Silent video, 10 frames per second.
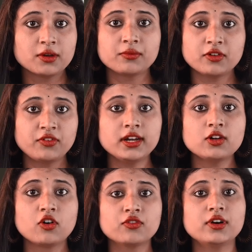prevent
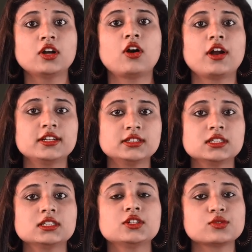over or
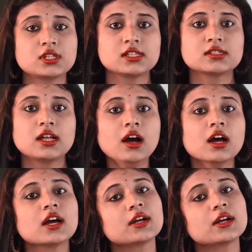under doses the